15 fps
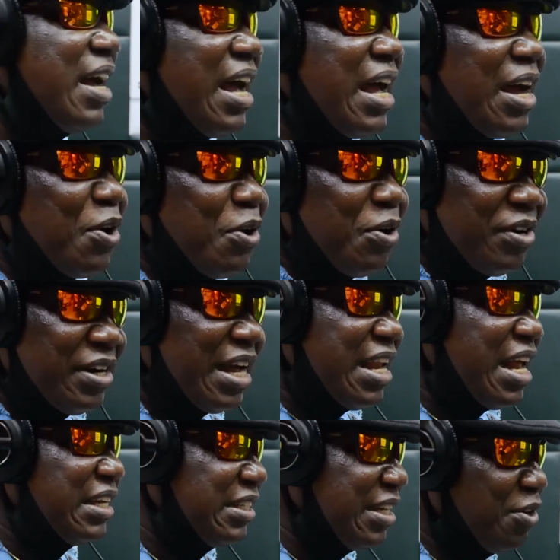I can't
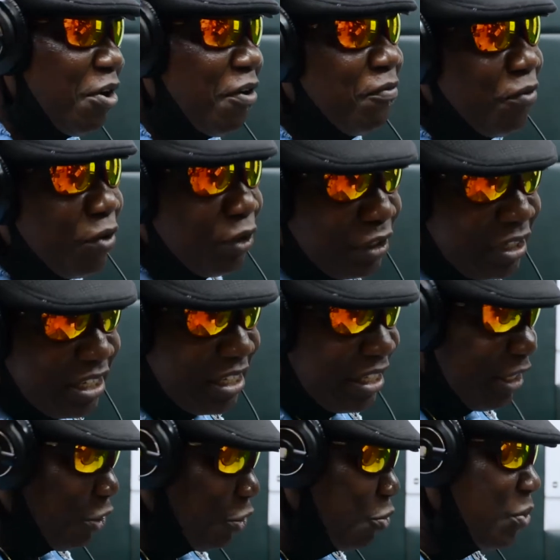realize it.
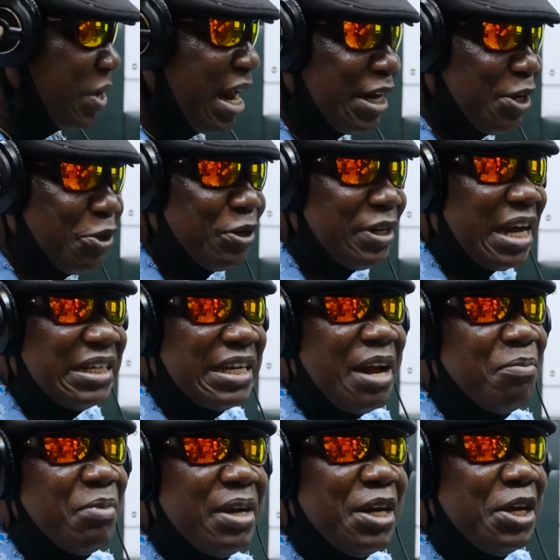Unfortunately, the school when I go that
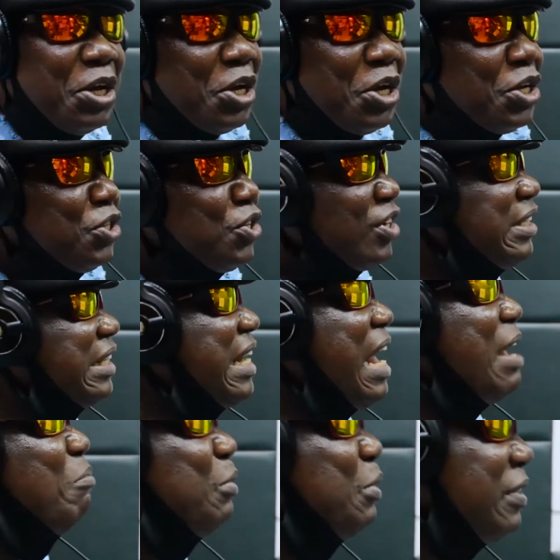time, nothing
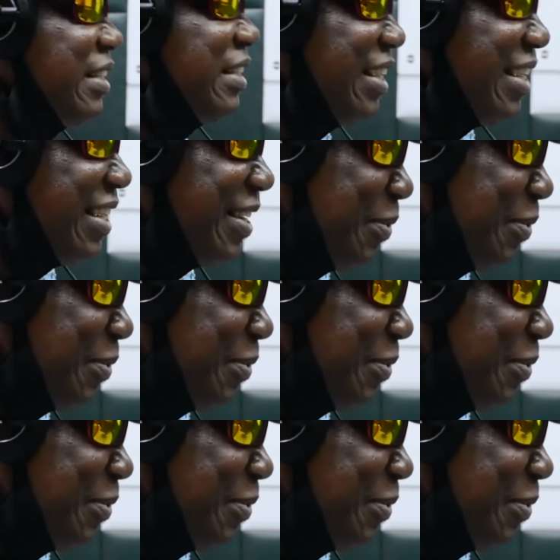like music.